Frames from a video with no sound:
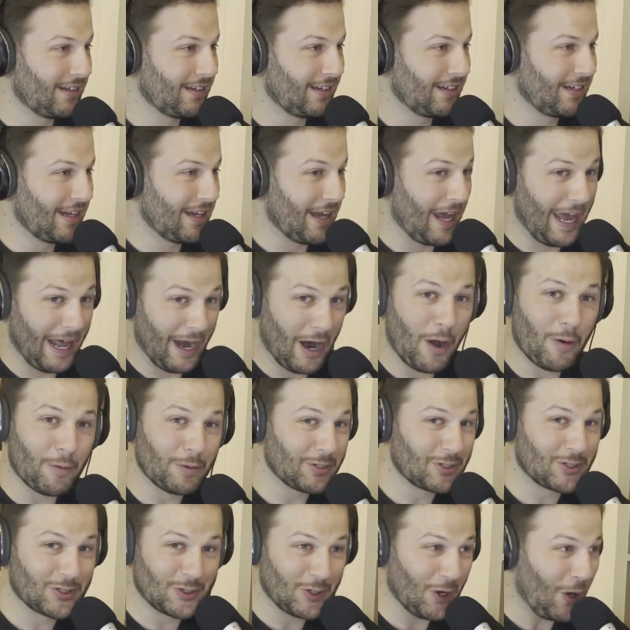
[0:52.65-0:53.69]
and I was
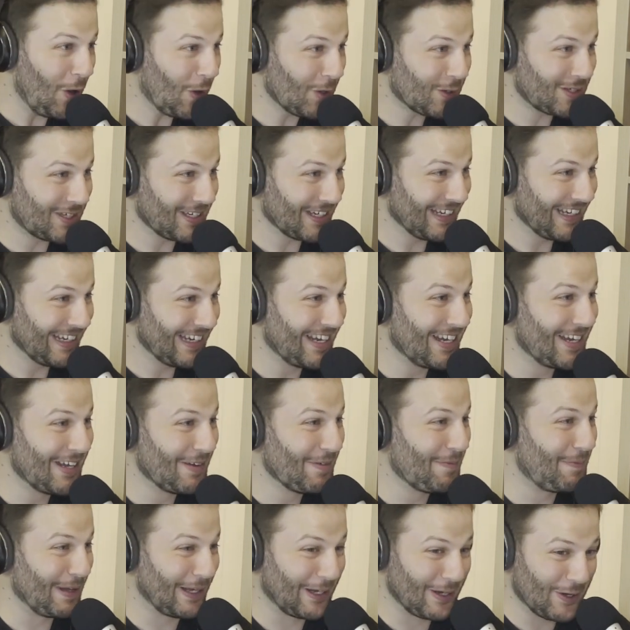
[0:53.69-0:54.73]
shocked
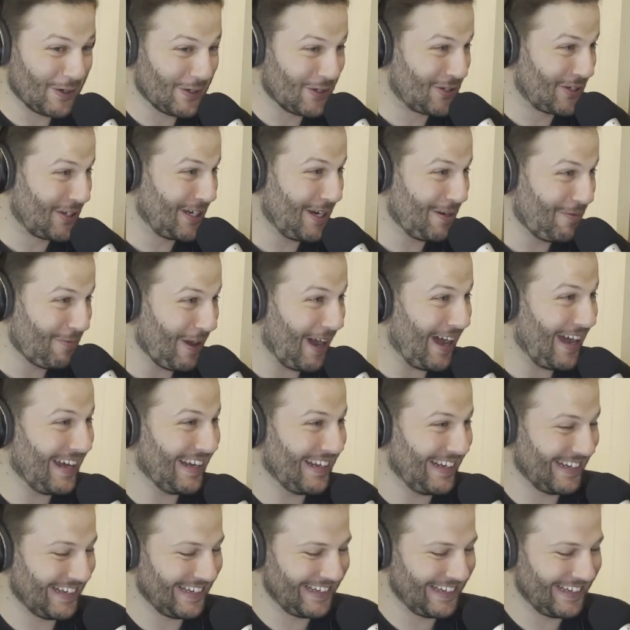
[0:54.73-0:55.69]
because she won.